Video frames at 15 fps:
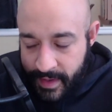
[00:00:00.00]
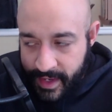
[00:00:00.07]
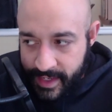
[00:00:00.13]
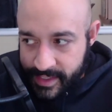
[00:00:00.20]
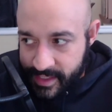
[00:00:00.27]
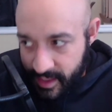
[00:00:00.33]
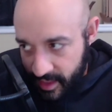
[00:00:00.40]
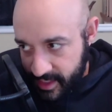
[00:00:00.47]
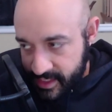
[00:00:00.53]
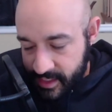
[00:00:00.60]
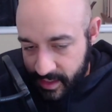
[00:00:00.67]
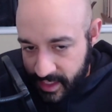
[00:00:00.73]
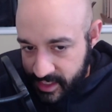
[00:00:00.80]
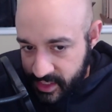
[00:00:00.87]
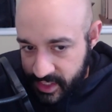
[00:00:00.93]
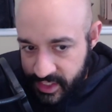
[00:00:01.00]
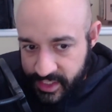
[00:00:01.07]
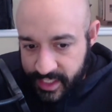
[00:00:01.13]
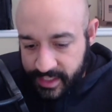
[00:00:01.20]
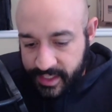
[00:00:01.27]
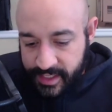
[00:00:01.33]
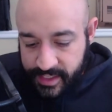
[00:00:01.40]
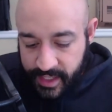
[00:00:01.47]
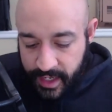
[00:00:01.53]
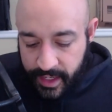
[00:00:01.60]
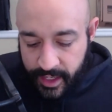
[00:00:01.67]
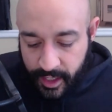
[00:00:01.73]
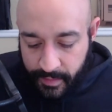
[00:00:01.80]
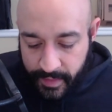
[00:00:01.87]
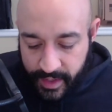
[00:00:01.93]
because let's let's just set the
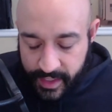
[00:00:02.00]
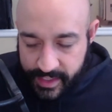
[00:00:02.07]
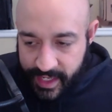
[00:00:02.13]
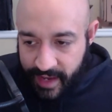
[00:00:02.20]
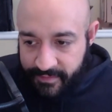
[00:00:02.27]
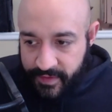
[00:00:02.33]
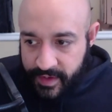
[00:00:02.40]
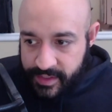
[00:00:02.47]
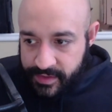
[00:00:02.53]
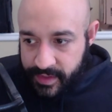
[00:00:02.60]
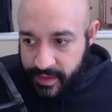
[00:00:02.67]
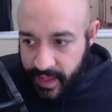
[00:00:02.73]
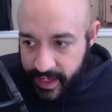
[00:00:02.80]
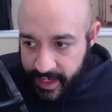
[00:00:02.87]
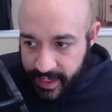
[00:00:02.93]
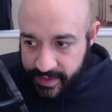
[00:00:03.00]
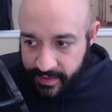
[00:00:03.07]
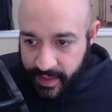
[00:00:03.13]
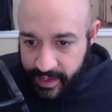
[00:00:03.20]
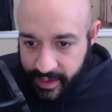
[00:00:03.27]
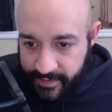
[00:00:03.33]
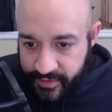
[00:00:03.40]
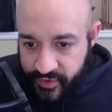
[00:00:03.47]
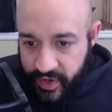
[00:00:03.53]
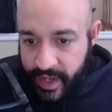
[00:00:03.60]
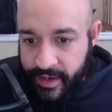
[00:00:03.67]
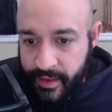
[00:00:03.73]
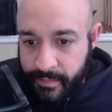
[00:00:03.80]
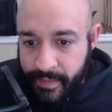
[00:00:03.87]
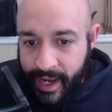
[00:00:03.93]
scene here because obviously like I like I've
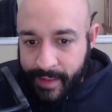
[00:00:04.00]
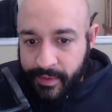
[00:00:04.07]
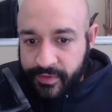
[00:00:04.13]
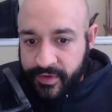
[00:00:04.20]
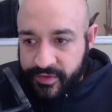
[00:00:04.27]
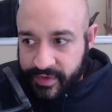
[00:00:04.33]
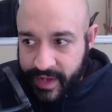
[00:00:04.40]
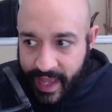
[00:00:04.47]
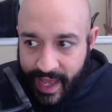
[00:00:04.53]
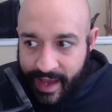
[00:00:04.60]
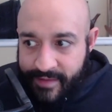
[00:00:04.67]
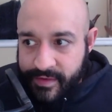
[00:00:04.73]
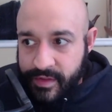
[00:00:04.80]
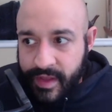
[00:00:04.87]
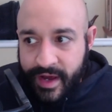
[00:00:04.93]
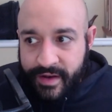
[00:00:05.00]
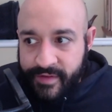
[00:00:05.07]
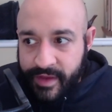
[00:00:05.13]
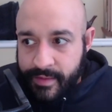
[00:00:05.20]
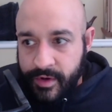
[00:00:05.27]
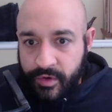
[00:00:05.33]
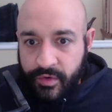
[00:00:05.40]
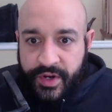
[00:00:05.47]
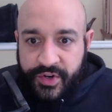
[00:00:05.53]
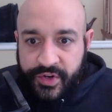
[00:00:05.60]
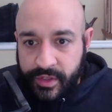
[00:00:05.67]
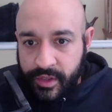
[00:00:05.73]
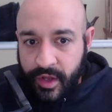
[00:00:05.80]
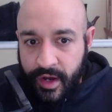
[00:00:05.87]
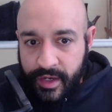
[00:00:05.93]
said the Bible doesn't have a lot of
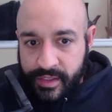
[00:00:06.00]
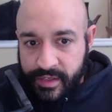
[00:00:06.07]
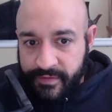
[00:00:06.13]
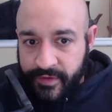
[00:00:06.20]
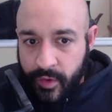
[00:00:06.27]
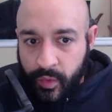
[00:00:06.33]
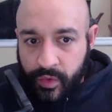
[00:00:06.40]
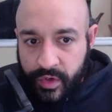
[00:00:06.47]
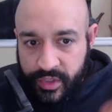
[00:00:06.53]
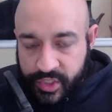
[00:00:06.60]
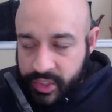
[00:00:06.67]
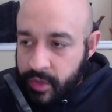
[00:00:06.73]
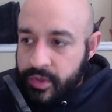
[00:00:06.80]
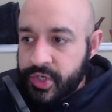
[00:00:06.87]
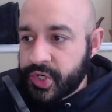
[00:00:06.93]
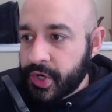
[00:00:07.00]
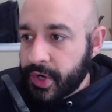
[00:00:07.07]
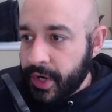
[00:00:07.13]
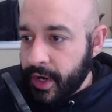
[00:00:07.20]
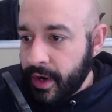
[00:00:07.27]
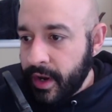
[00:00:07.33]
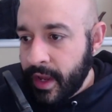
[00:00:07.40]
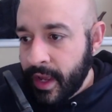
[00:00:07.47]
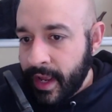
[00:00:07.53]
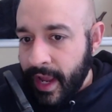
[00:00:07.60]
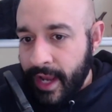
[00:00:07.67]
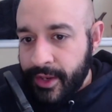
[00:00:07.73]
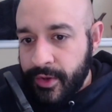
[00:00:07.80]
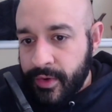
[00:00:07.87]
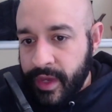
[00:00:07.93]
immigration laws if you were a sojourner
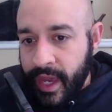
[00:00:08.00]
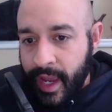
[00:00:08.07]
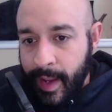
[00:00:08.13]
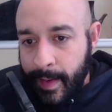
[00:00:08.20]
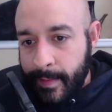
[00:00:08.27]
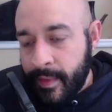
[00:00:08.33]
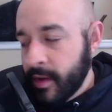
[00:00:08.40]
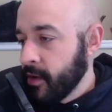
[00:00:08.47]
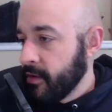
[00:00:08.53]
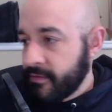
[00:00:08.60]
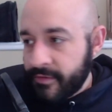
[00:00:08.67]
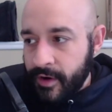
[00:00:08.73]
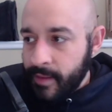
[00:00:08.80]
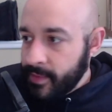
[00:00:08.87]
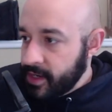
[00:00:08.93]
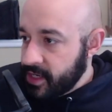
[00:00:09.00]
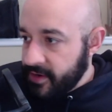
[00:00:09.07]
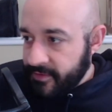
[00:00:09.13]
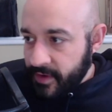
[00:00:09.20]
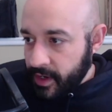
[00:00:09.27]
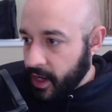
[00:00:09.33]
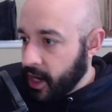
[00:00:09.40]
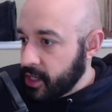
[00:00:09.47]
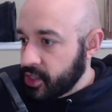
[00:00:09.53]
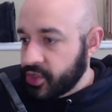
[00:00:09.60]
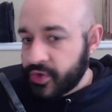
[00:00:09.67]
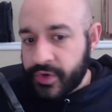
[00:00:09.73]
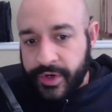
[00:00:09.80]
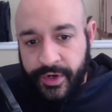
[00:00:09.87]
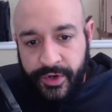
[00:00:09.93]
and you came from a different
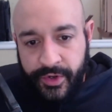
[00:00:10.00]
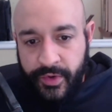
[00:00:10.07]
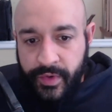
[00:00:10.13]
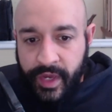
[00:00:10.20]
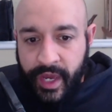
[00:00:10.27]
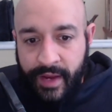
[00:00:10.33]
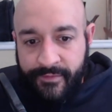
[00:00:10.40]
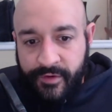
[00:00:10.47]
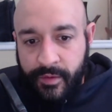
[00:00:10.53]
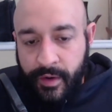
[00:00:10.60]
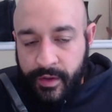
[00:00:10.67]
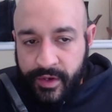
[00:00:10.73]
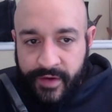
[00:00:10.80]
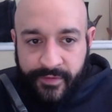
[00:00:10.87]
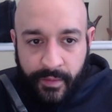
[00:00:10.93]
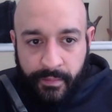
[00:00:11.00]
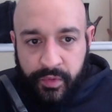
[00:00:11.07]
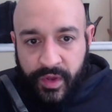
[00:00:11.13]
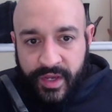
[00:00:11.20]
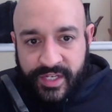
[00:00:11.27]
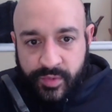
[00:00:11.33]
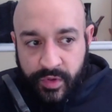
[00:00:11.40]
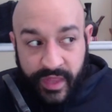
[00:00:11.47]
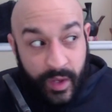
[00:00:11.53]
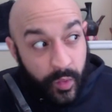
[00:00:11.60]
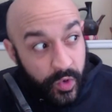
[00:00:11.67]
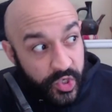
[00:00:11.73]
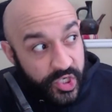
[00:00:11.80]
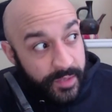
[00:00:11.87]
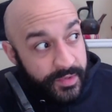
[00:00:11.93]
country or you came from a different place where they
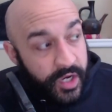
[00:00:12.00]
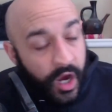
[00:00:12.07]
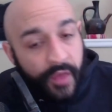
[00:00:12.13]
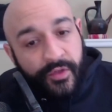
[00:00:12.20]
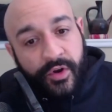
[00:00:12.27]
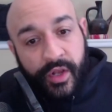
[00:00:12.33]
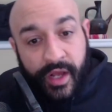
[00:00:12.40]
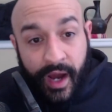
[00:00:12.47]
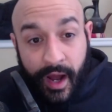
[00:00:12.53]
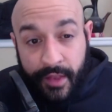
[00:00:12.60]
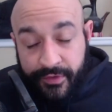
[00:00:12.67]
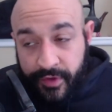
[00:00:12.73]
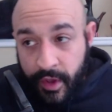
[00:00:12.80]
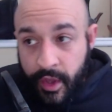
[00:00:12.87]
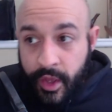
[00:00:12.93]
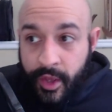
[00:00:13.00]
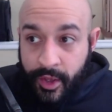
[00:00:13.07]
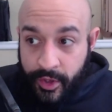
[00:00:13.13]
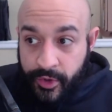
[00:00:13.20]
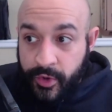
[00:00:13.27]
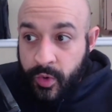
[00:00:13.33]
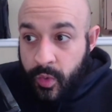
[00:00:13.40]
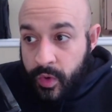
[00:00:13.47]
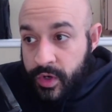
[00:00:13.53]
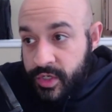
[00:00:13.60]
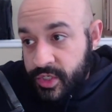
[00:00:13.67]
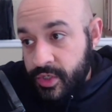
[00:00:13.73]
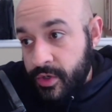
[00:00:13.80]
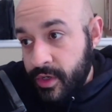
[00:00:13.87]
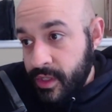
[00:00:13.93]
worshiped other gods you were
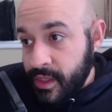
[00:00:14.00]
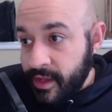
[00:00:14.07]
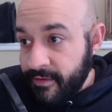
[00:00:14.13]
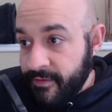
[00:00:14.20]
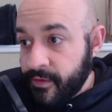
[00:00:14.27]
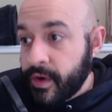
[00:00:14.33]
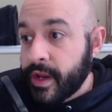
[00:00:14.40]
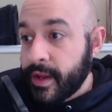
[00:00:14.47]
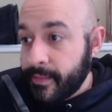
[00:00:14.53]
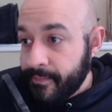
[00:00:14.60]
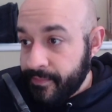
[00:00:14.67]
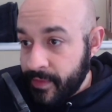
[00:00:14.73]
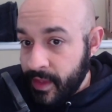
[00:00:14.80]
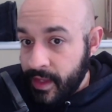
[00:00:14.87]
certainly free